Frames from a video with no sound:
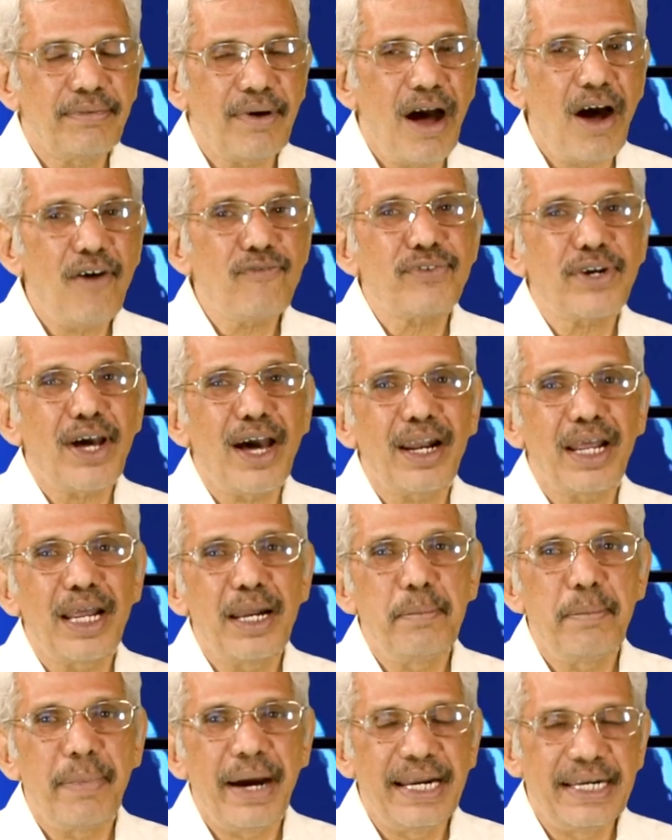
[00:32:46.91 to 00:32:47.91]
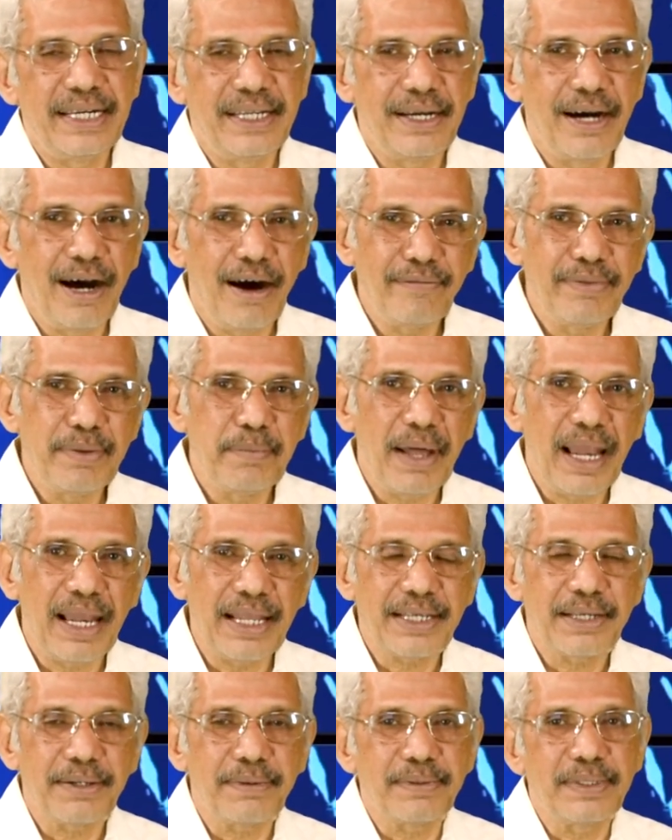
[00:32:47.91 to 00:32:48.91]
off-target binding of the
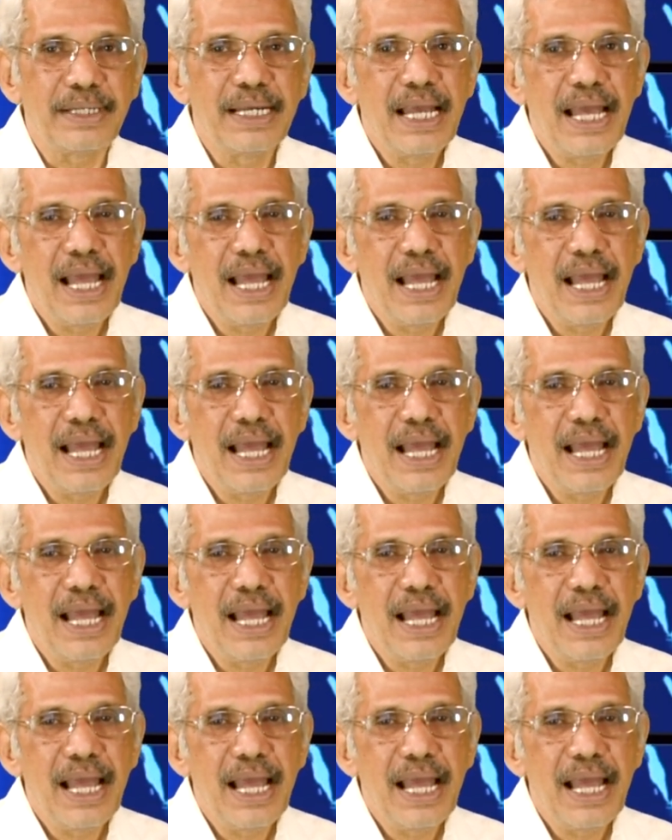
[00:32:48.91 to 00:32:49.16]
molecule.